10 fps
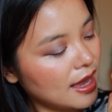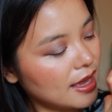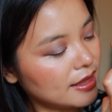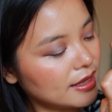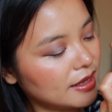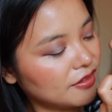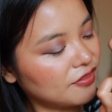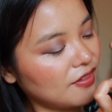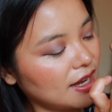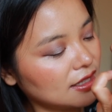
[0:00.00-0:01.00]
And then
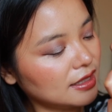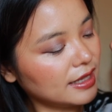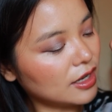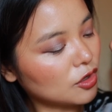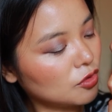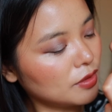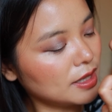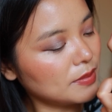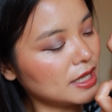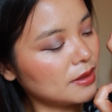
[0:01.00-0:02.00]
finally a
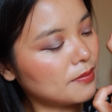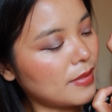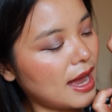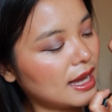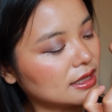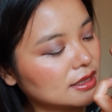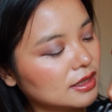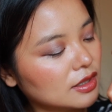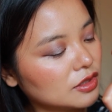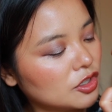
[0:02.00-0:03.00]
creamy matte
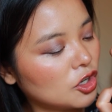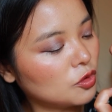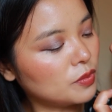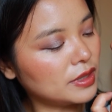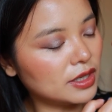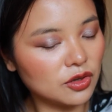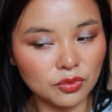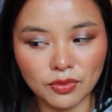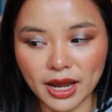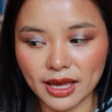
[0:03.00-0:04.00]
taupey
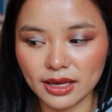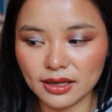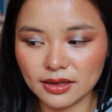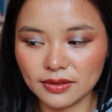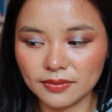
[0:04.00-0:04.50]
gray.